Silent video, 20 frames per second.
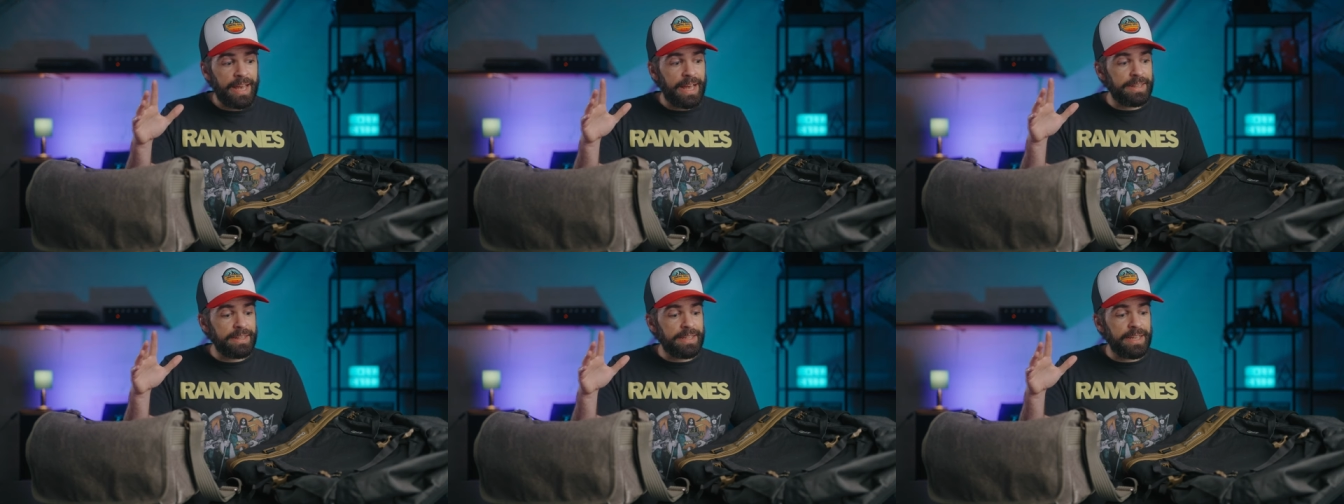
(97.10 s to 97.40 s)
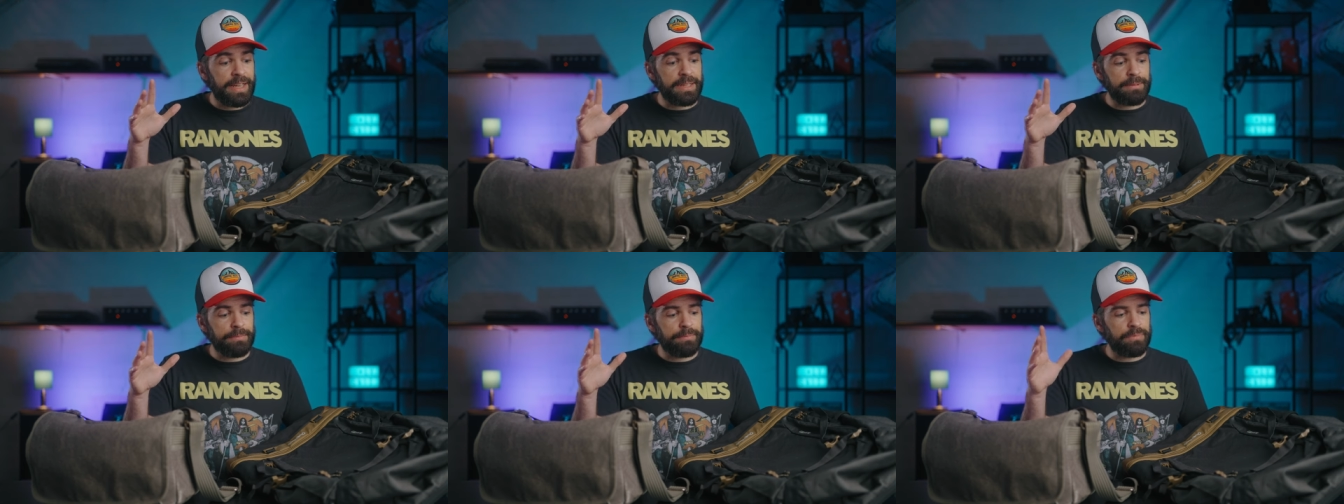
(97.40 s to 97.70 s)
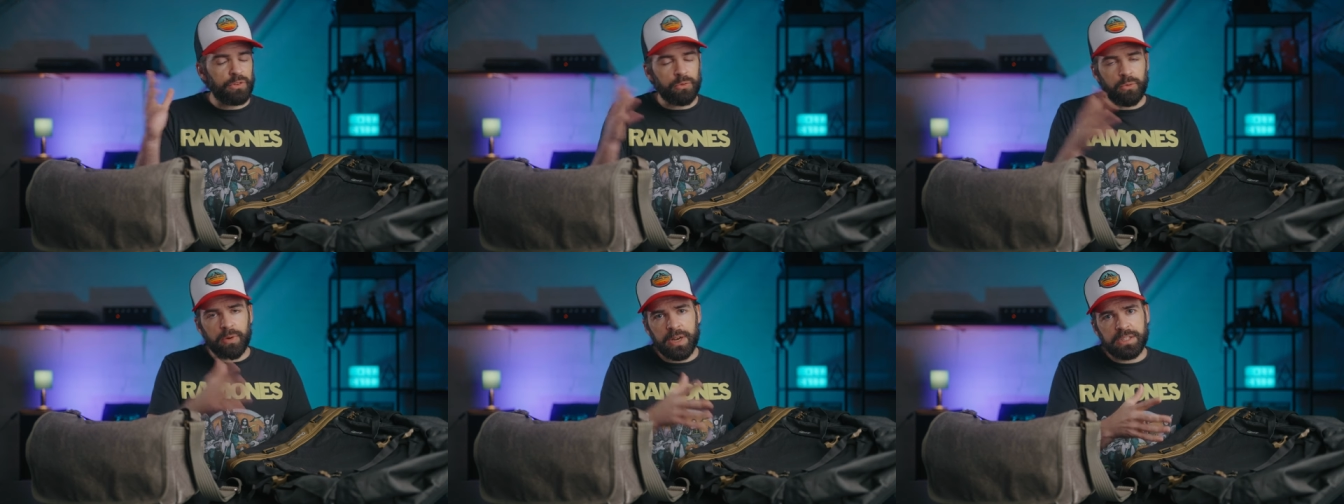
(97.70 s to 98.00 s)
and then
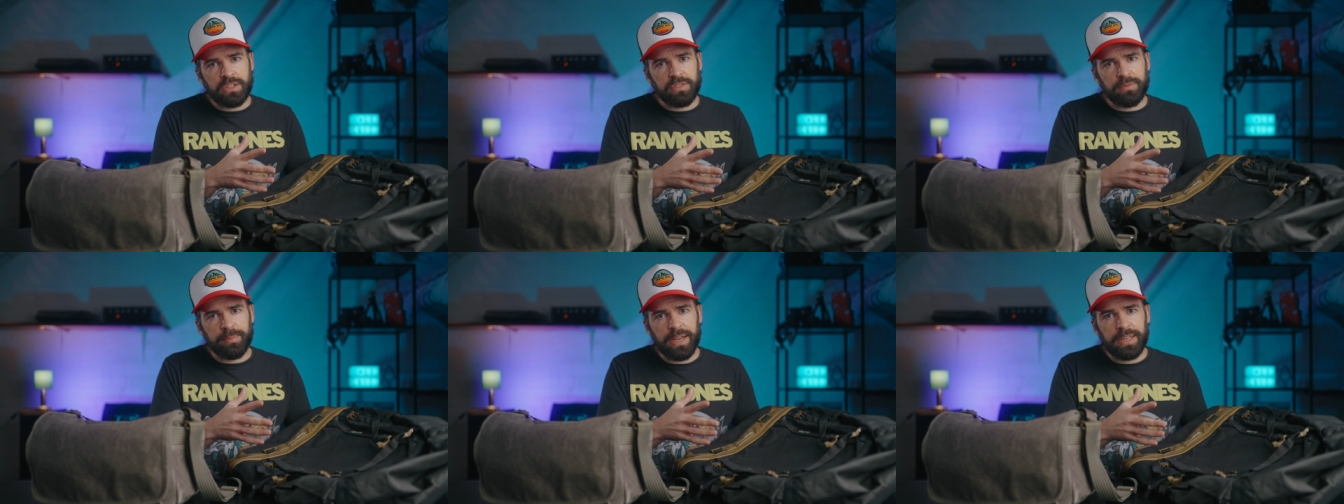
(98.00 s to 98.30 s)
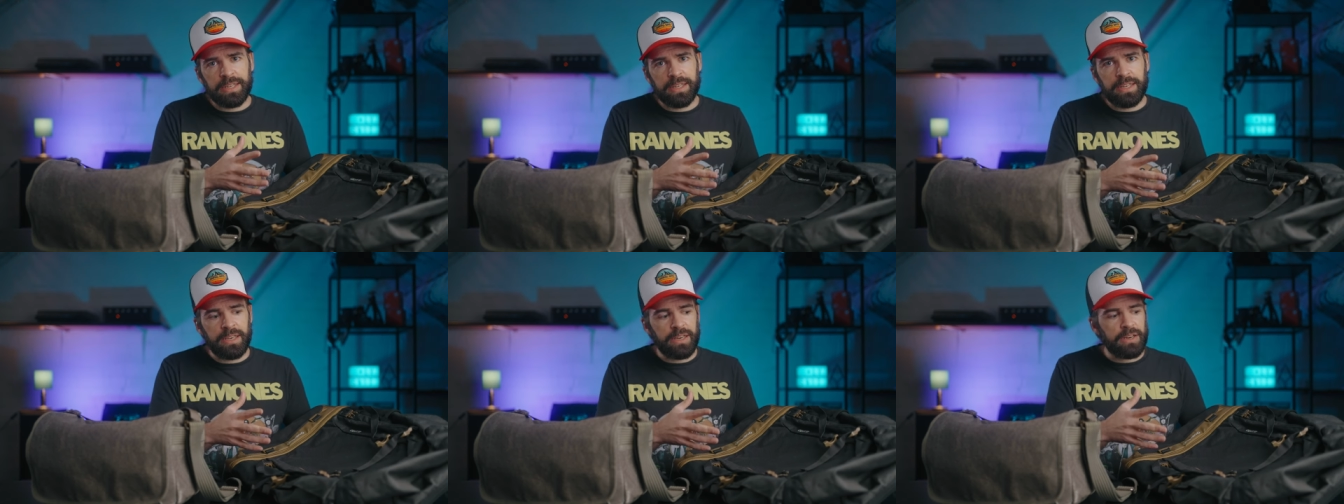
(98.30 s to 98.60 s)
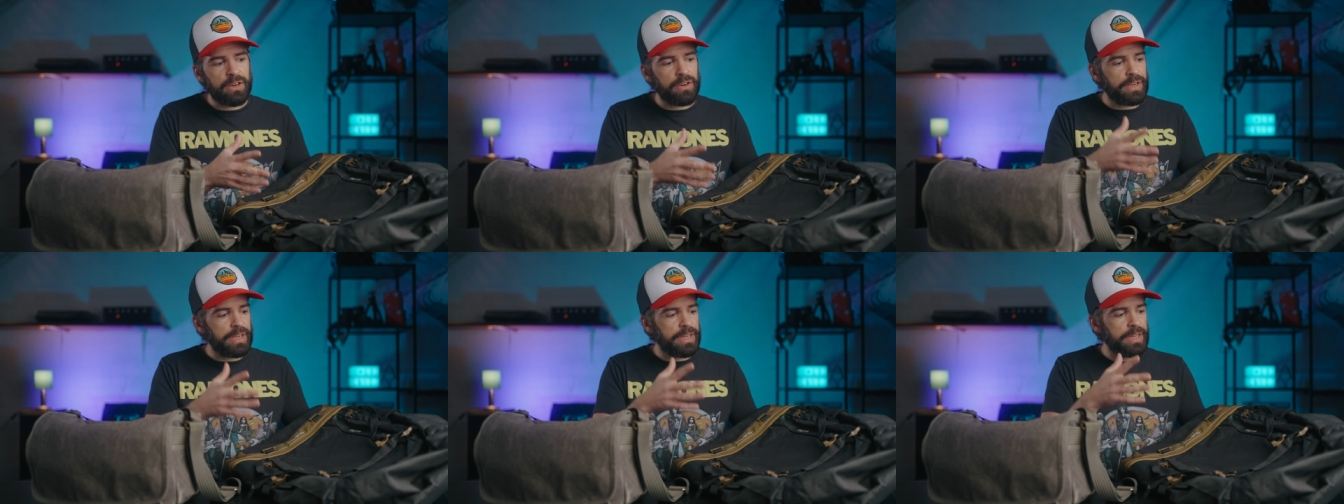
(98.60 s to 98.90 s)
the rest of my
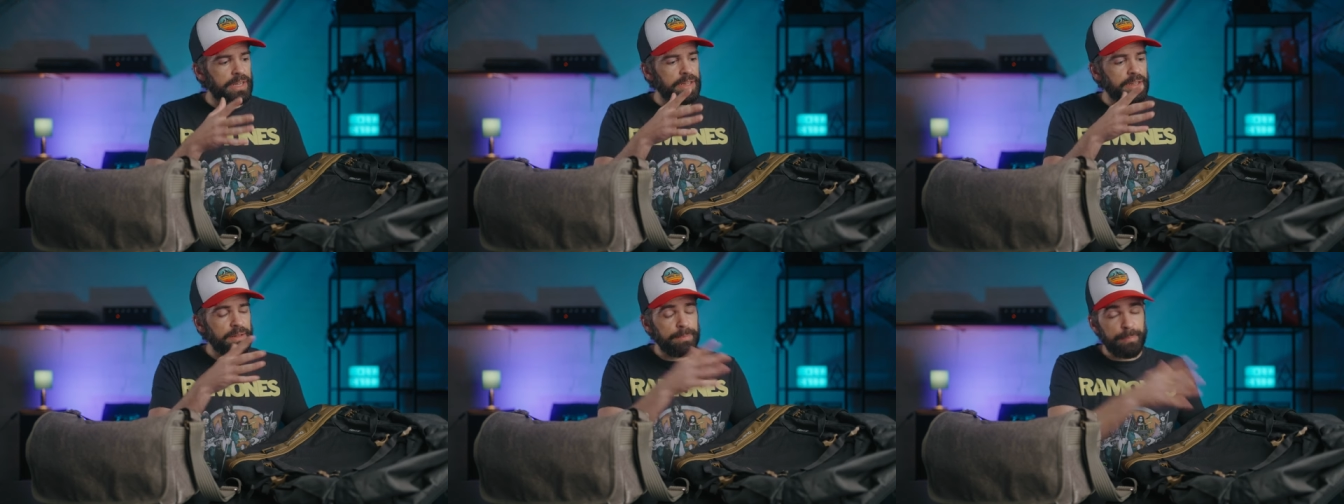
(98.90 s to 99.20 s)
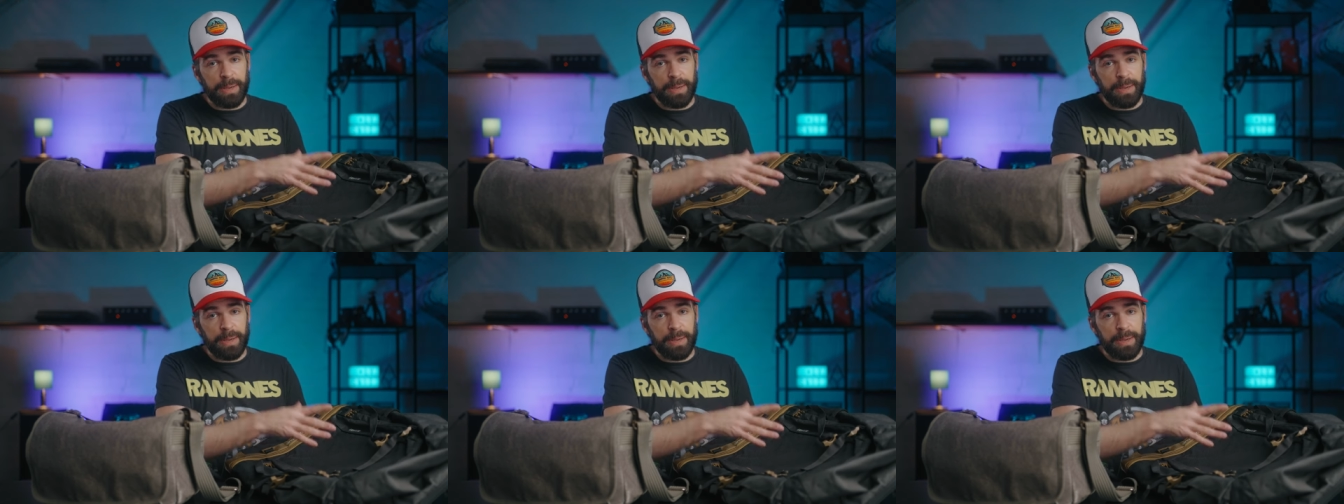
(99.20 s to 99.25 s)
gear in